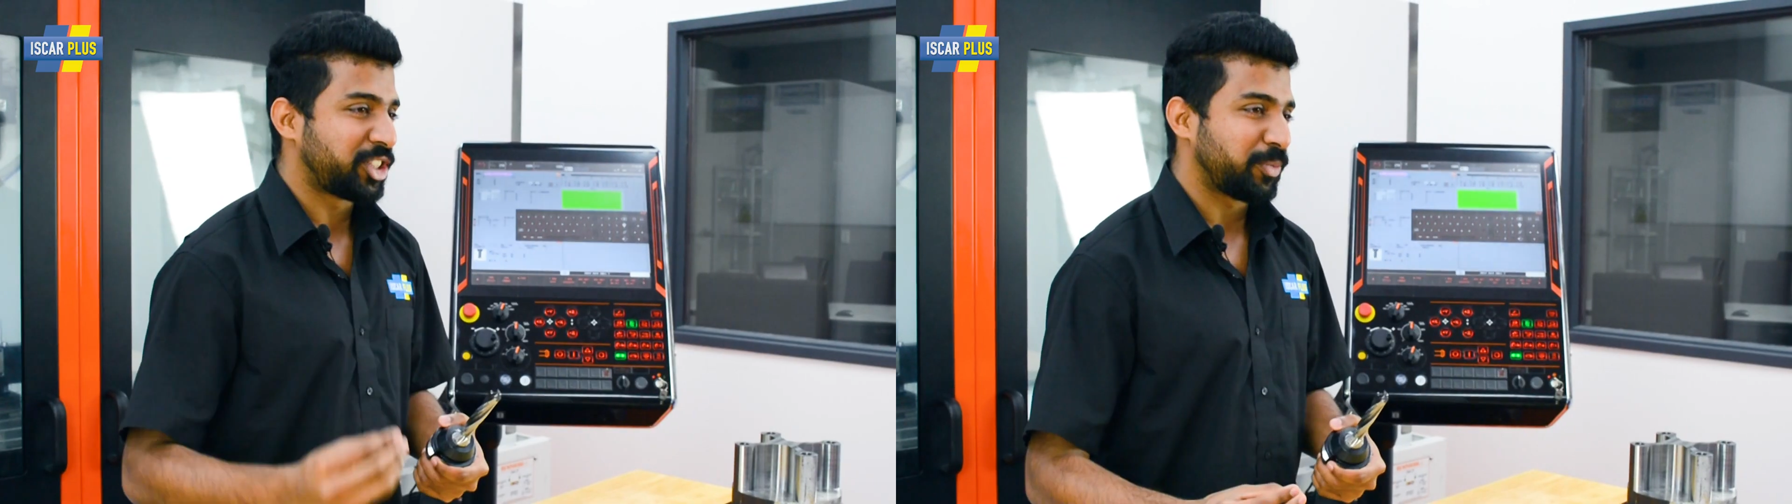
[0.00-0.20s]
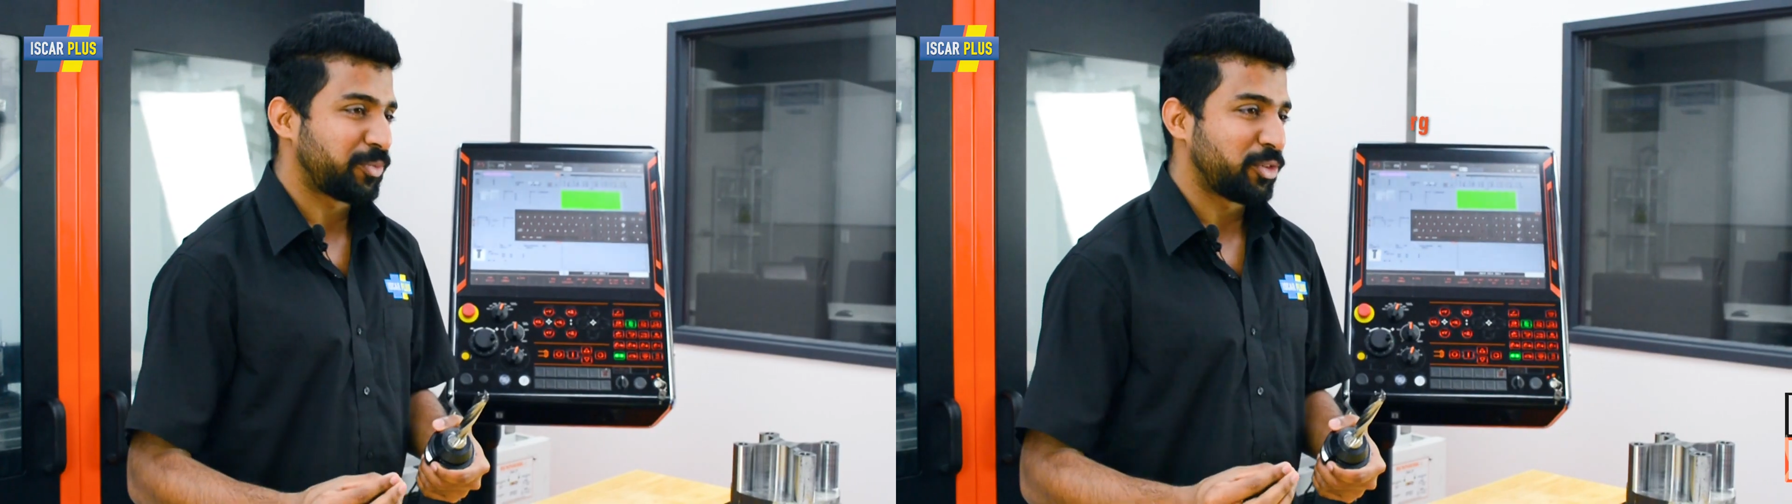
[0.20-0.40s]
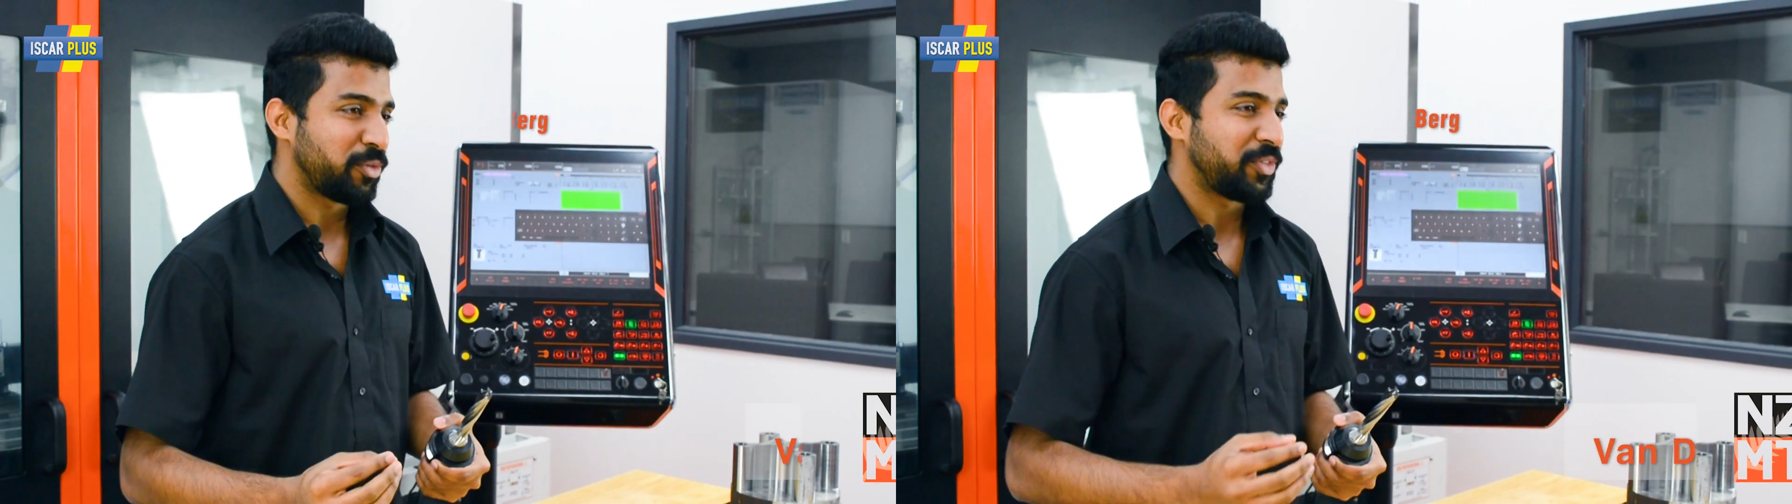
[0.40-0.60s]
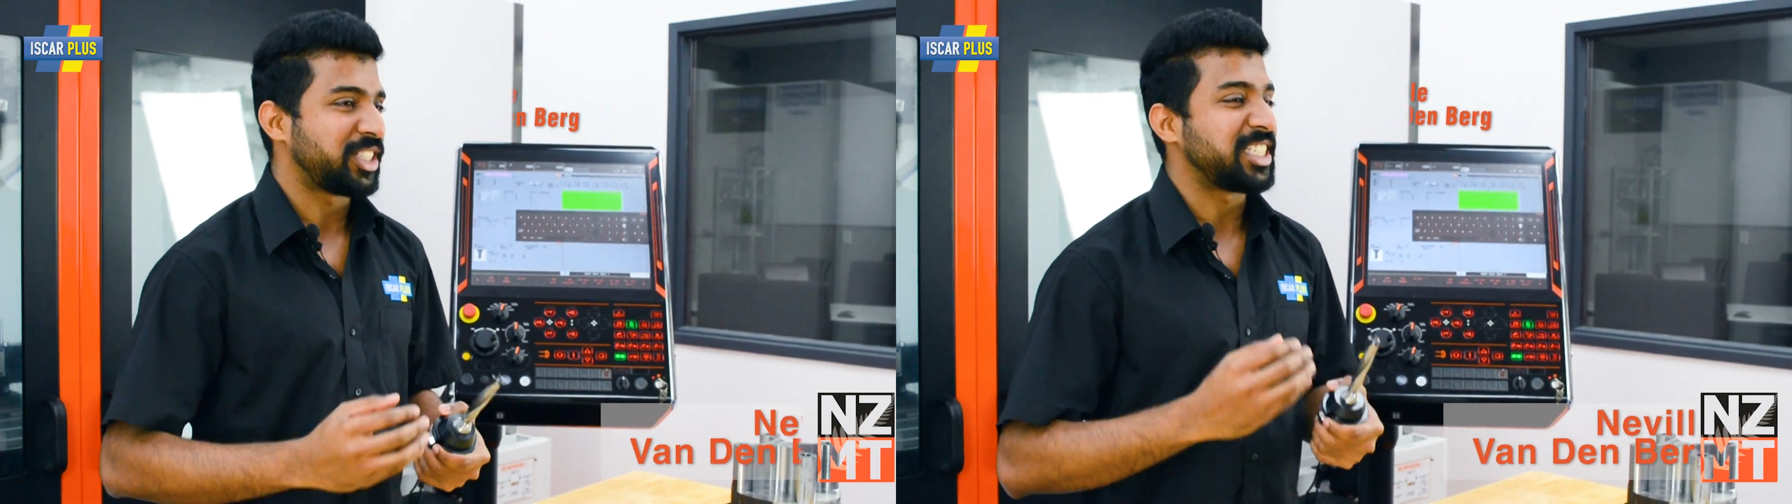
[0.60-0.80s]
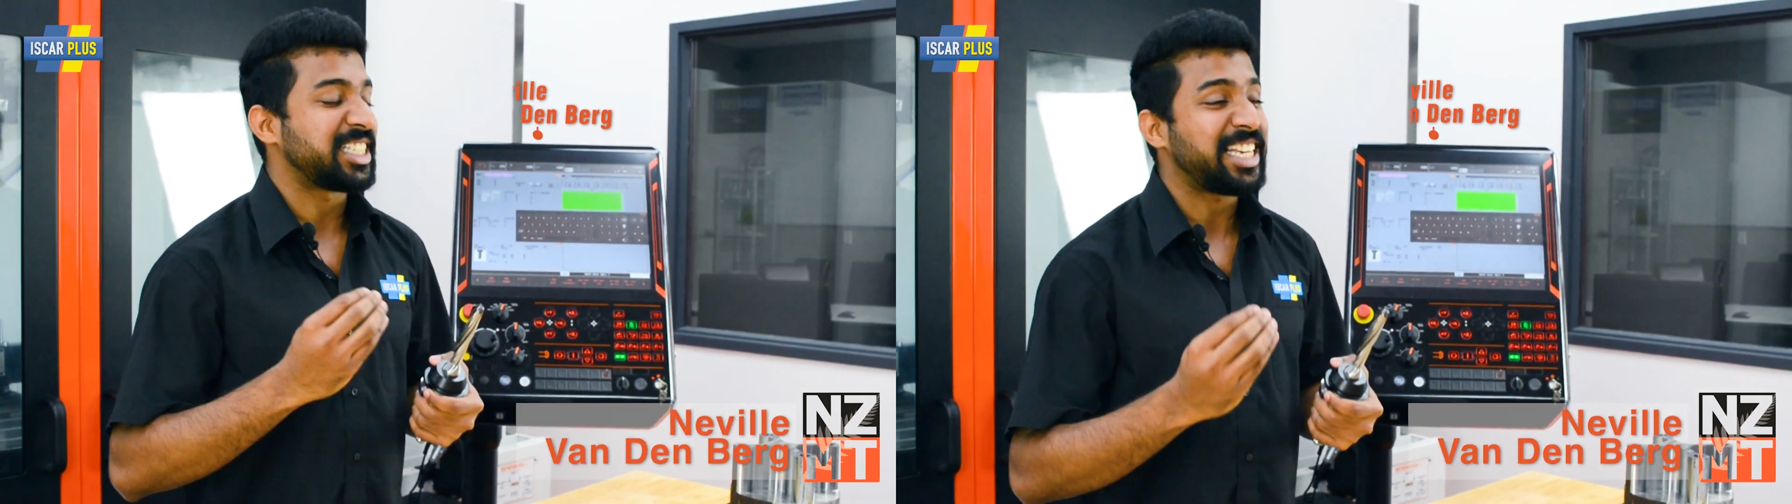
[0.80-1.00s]
chip form
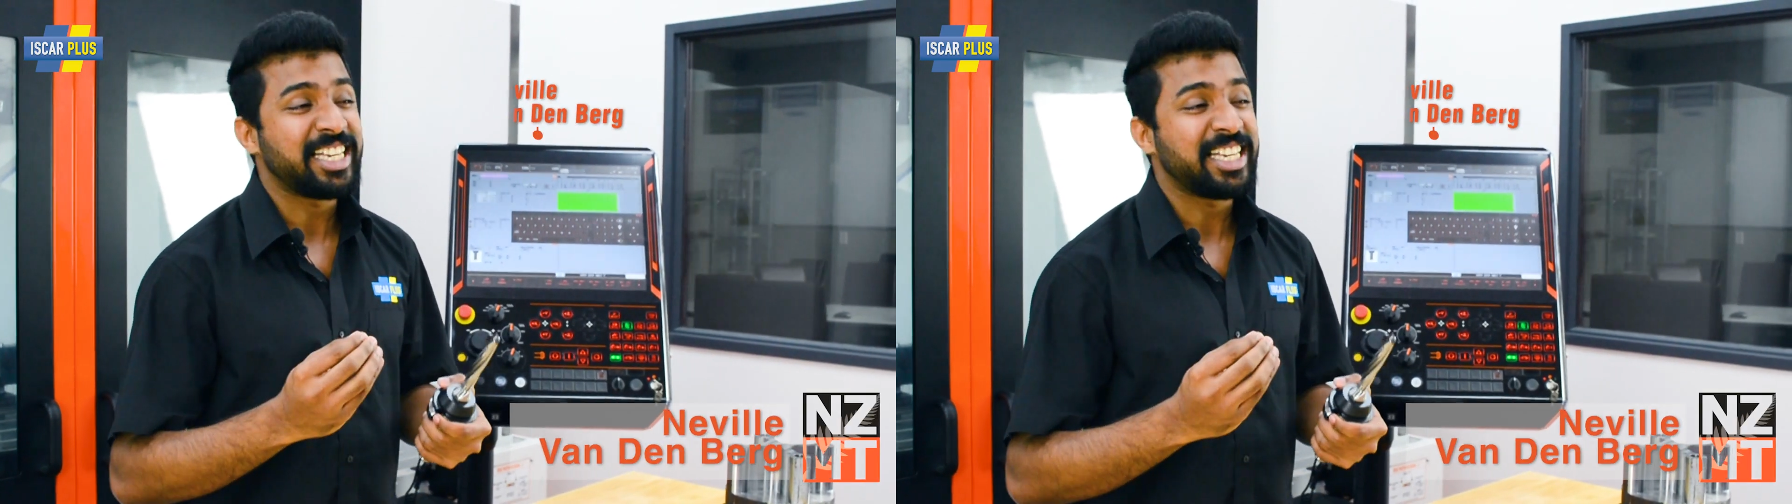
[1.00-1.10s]
which is